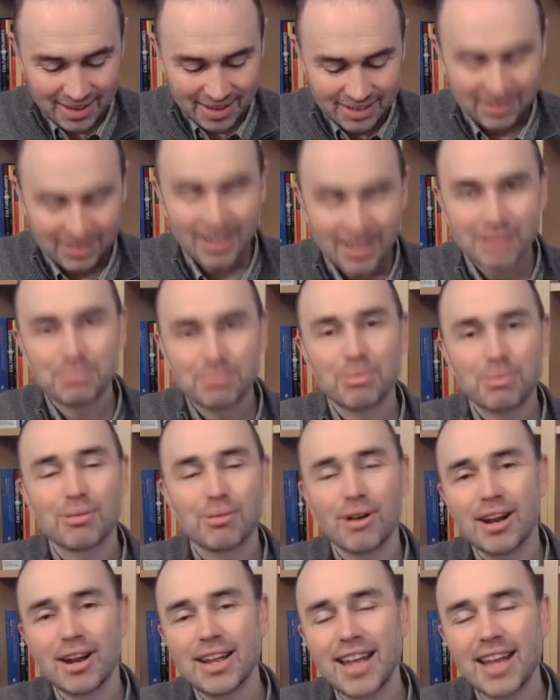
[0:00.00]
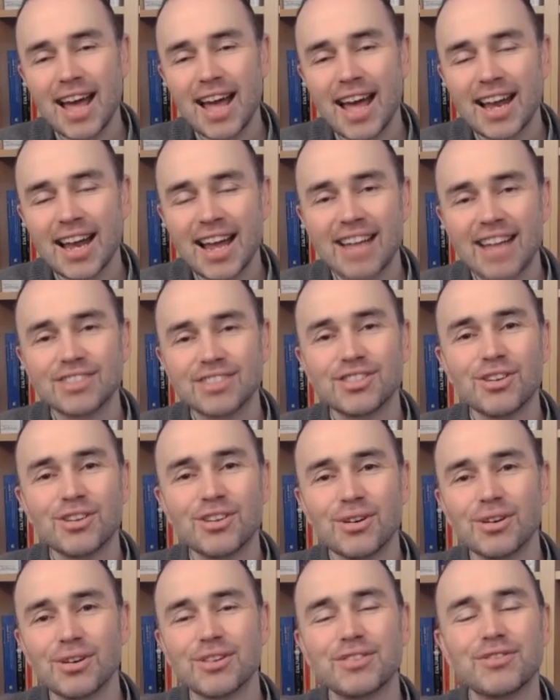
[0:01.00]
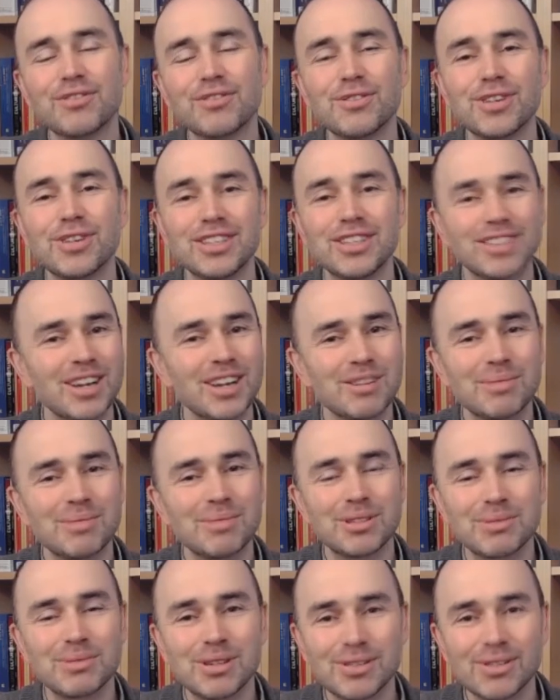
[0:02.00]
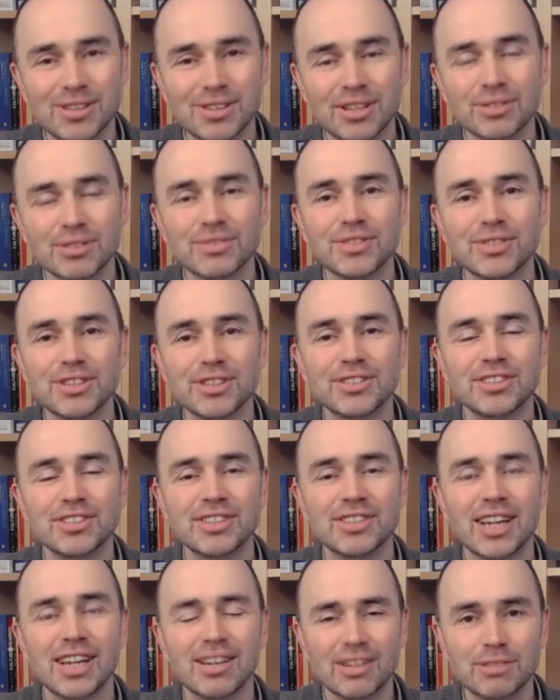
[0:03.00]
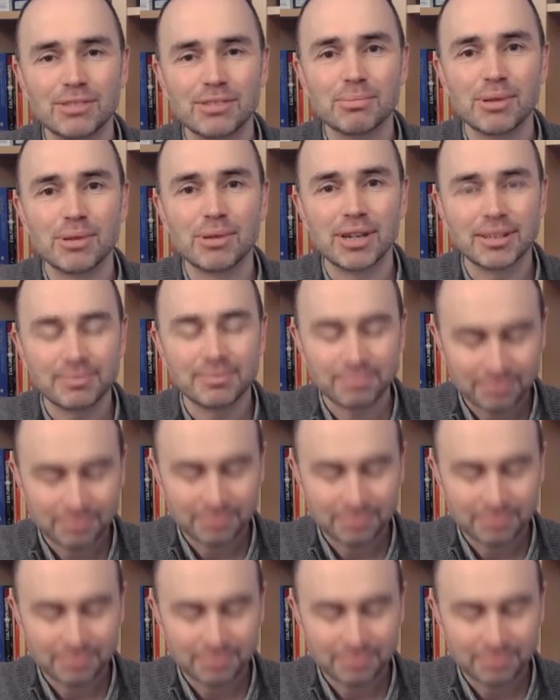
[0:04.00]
So let's pray and ask God for his help as we look at those verses now. Let's pray.